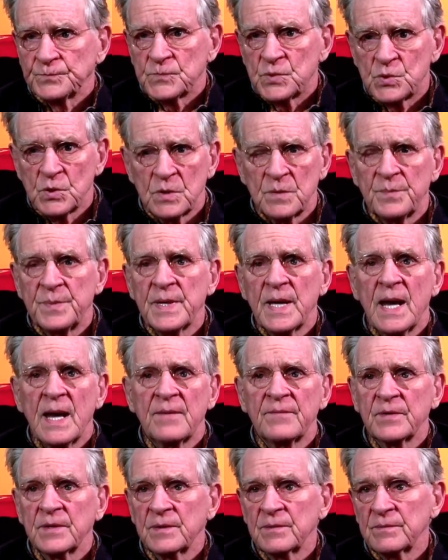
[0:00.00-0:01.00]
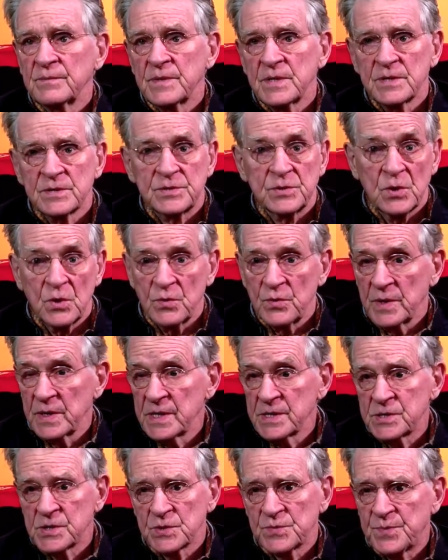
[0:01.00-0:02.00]
shouldn't be having, there's no
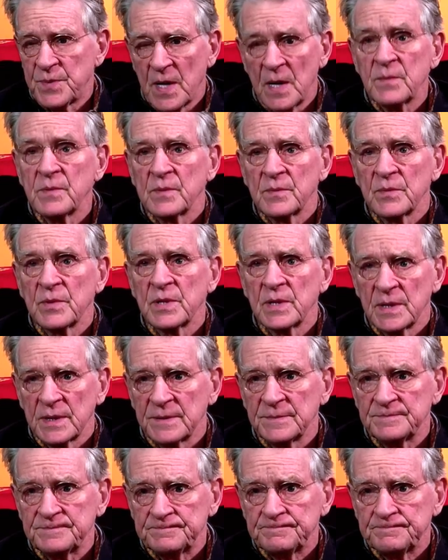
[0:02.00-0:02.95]
religious problem, really.